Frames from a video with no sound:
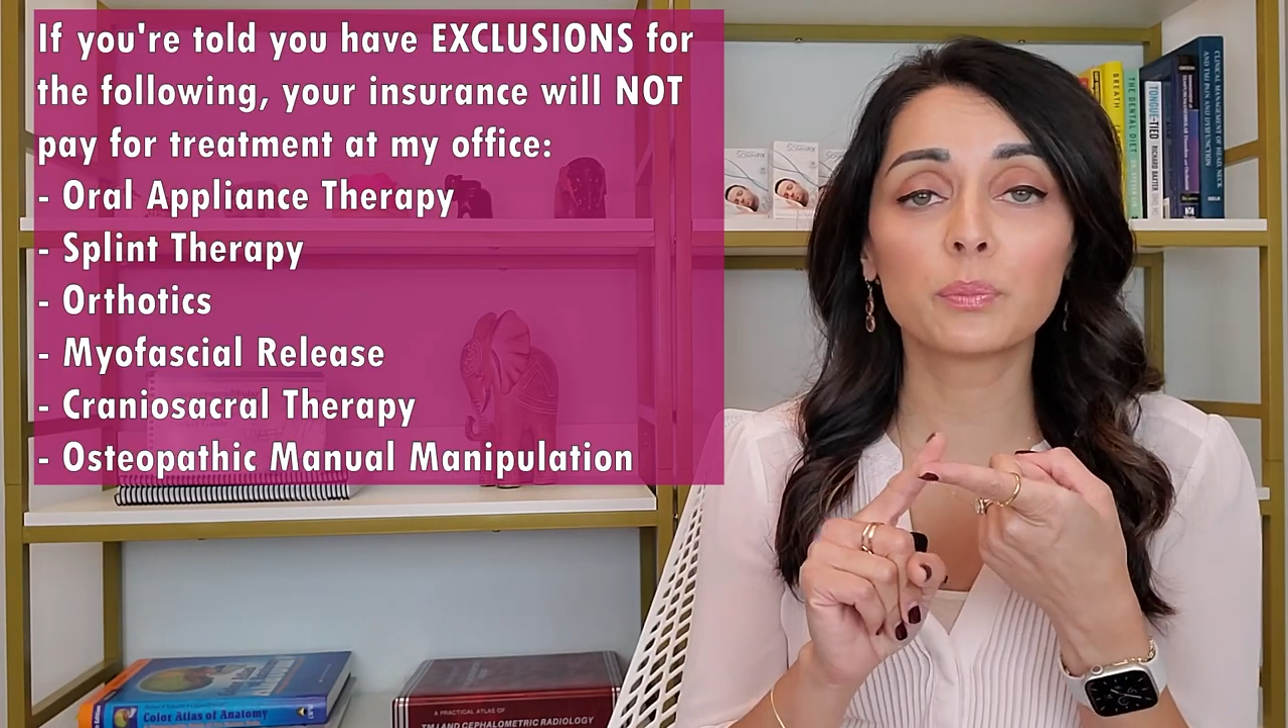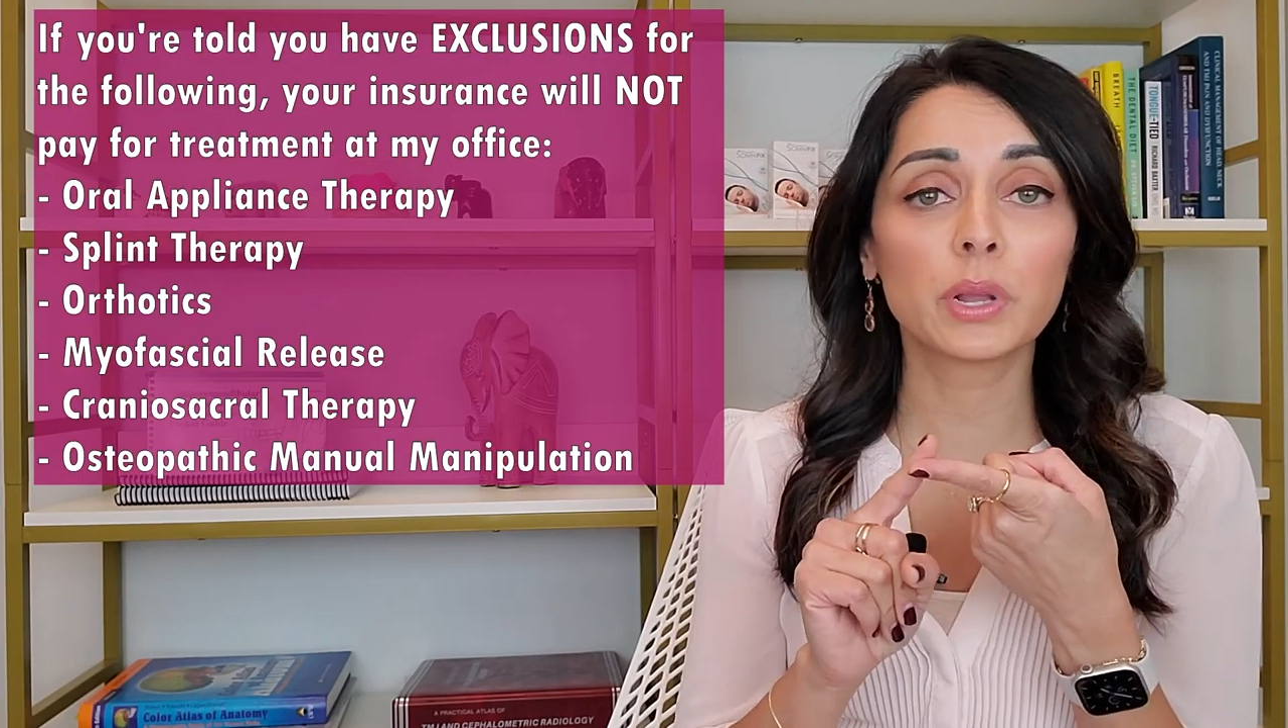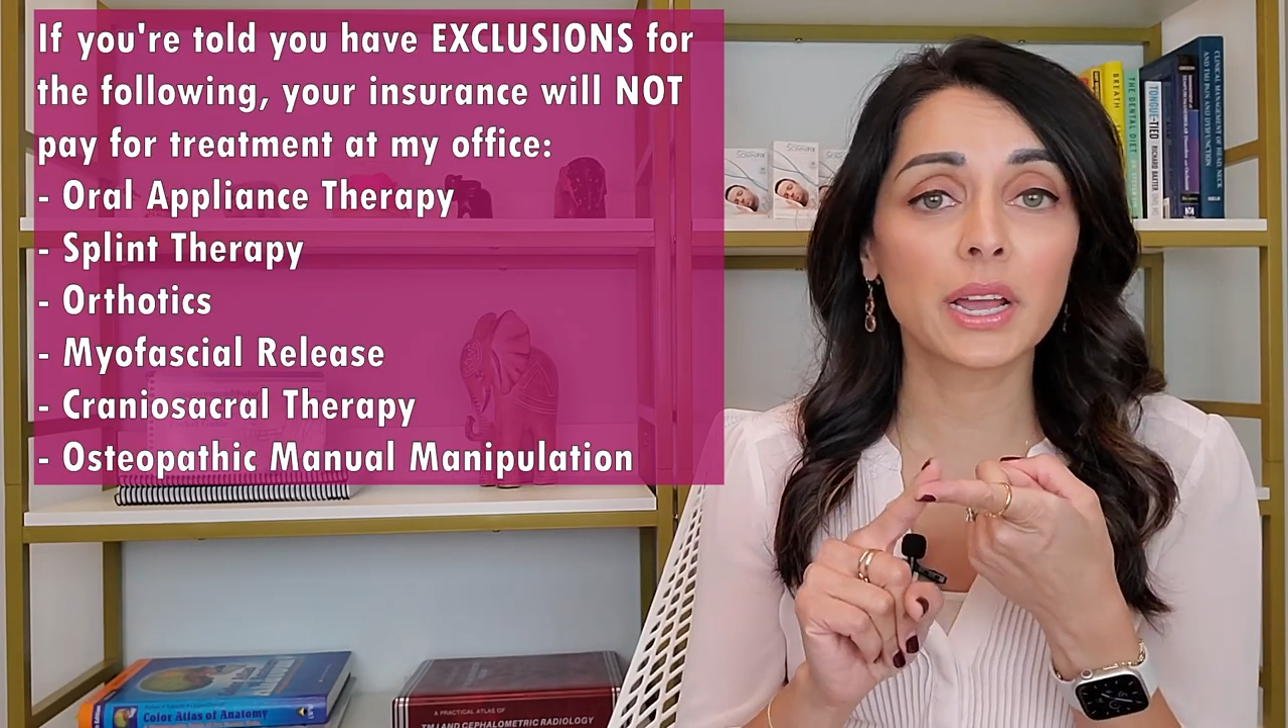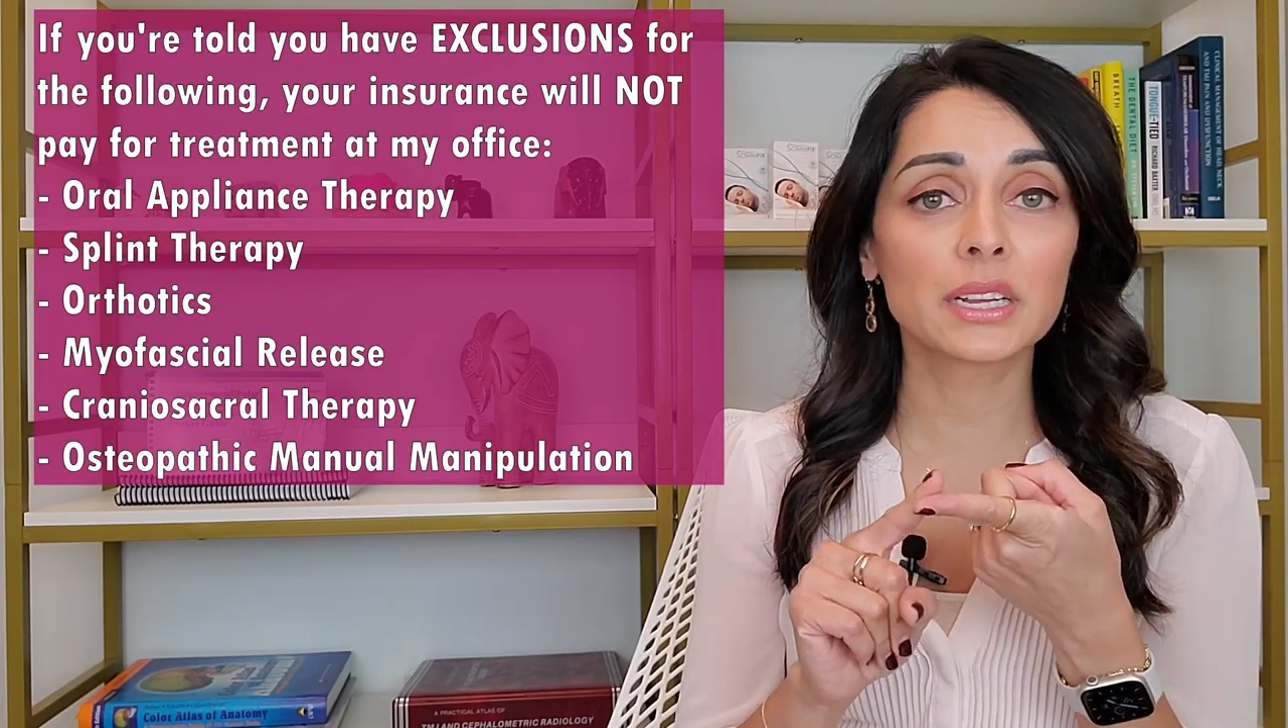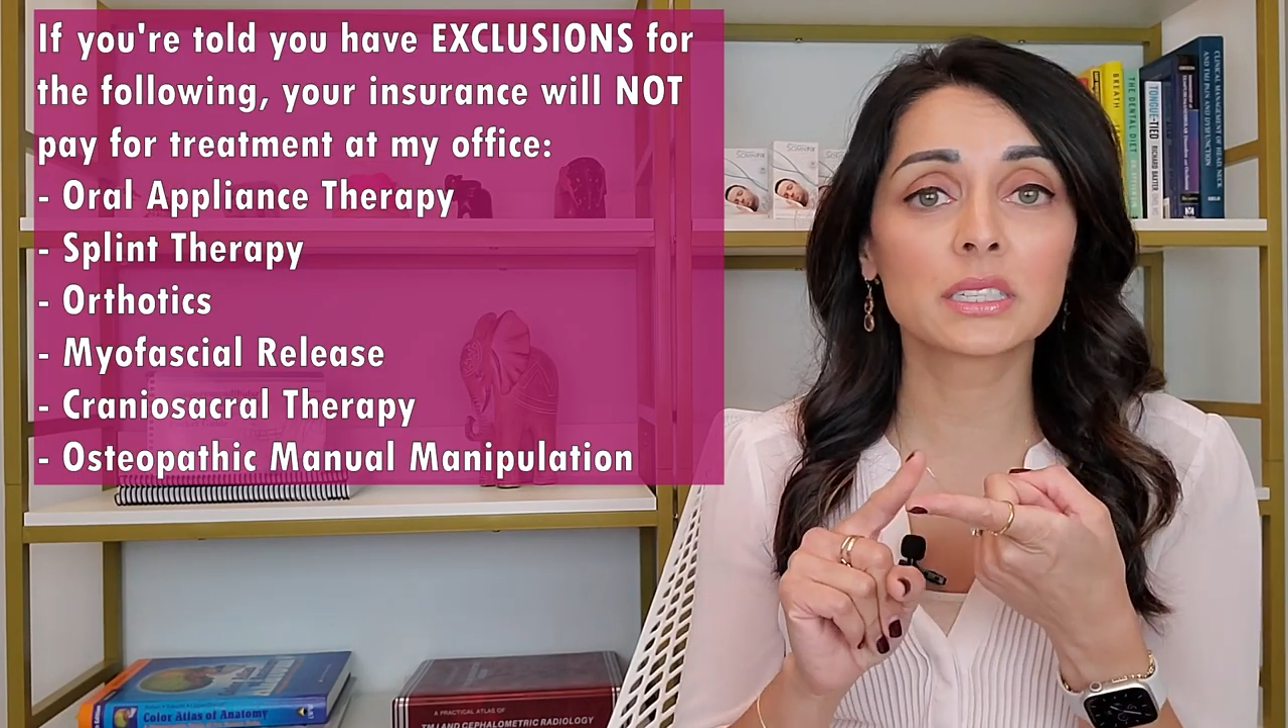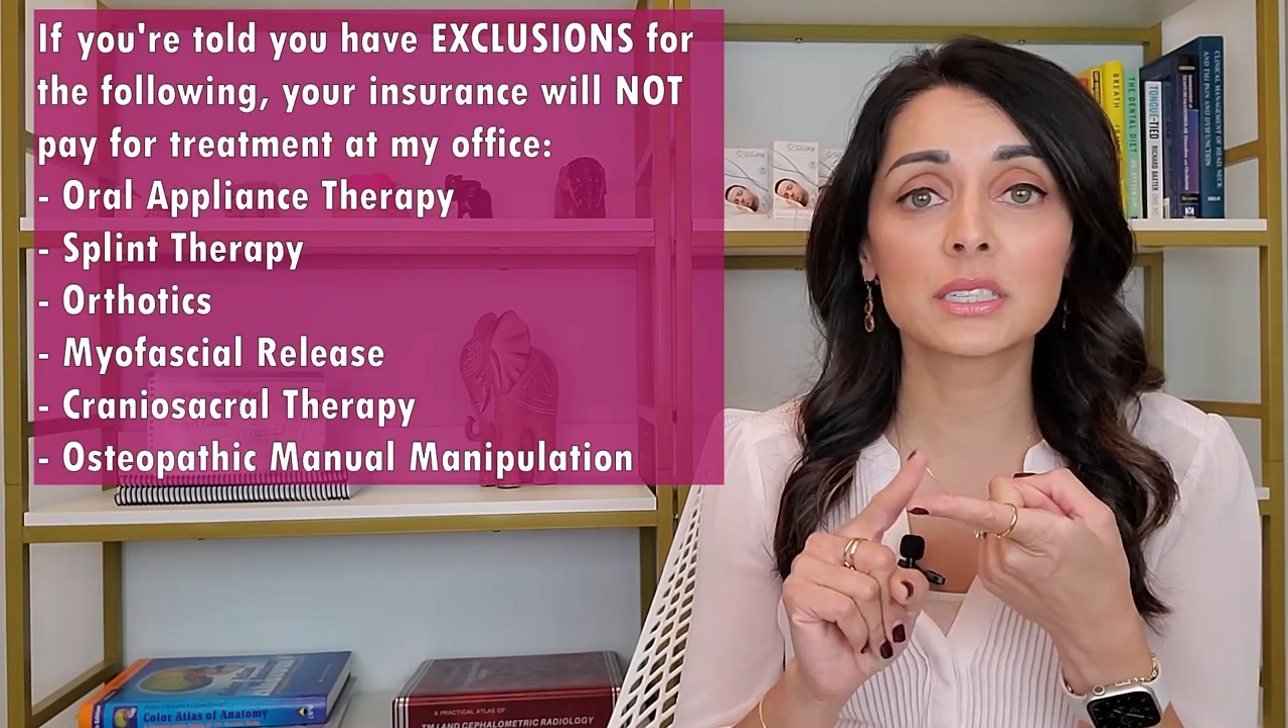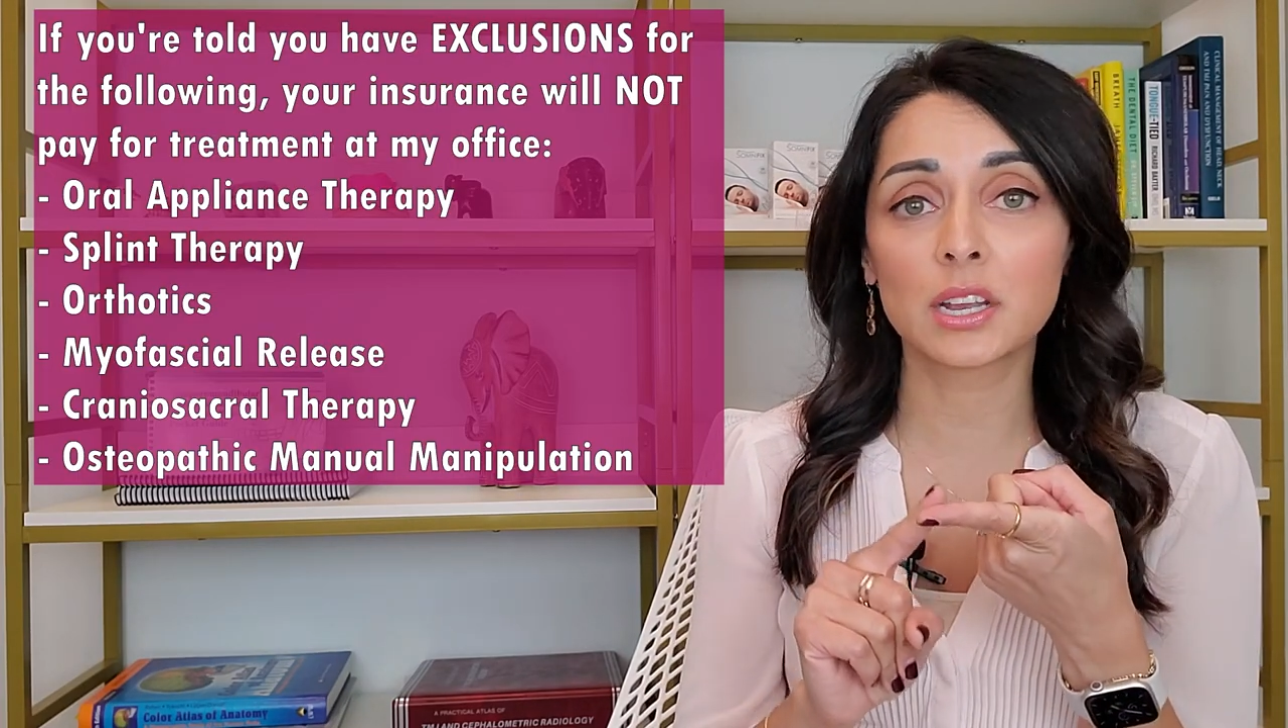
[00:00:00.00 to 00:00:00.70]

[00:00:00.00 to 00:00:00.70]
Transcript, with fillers: appliance